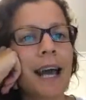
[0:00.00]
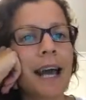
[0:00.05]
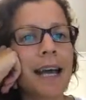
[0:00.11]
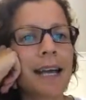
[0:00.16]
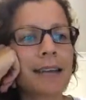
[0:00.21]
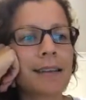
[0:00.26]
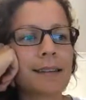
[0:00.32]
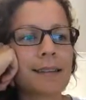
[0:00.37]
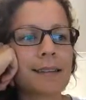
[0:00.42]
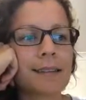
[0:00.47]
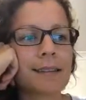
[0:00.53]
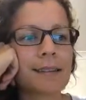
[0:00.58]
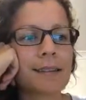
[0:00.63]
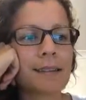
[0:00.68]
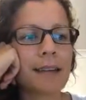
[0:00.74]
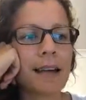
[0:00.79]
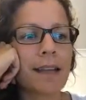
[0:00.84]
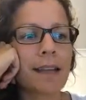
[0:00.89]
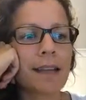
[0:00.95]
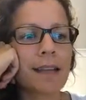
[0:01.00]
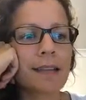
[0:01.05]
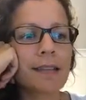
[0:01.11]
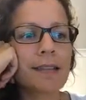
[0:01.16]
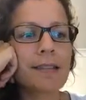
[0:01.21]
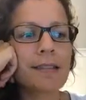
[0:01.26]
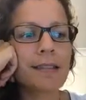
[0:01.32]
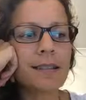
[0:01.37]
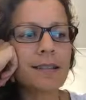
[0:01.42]
And I think
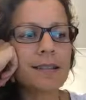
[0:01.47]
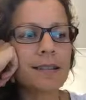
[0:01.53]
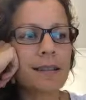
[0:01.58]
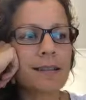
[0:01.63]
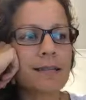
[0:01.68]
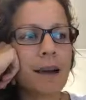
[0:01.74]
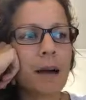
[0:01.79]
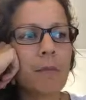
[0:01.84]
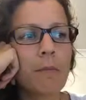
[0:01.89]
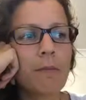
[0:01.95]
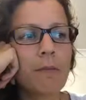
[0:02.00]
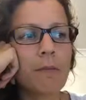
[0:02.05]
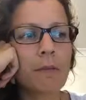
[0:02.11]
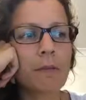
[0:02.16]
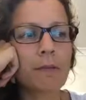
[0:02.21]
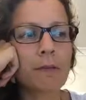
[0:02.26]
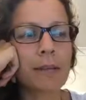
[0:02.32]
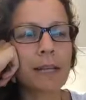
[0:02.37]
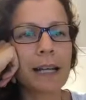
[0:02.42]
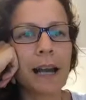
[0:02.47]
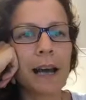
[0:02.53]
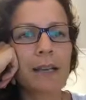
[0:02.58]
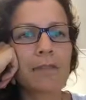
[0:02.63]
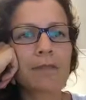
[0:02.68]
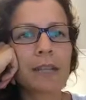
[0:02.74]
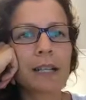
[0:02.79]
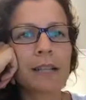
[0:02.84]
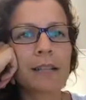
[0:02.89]
this sets us up for really
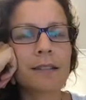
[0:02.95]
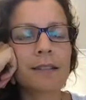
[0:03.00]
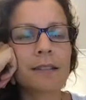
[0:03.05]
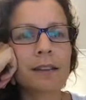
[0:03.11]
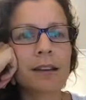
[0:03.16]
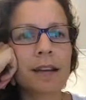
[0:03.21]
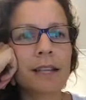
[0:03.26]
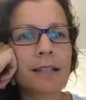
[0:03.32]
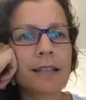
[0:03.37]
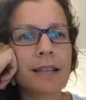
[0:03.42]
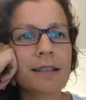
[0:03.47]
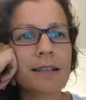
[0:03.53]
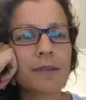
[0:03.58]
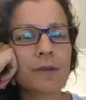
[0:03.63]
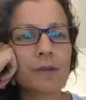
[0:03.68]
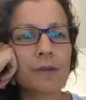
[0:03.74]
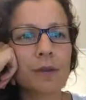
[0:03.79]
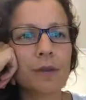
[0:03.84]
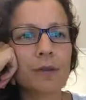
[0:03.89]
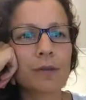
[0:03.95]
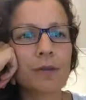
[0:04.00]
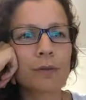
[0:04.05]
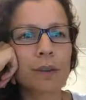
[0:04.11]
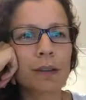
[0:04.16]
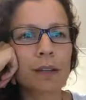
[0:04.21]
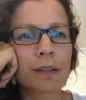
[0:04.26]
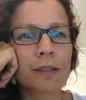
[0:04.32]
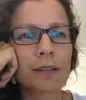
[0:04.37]
unrealistic ideas and views
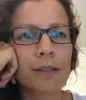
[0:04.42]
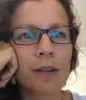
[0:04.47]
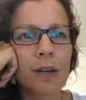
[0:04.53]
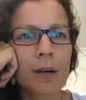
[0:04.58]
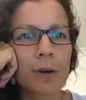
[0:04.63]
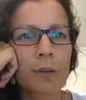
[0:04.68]
around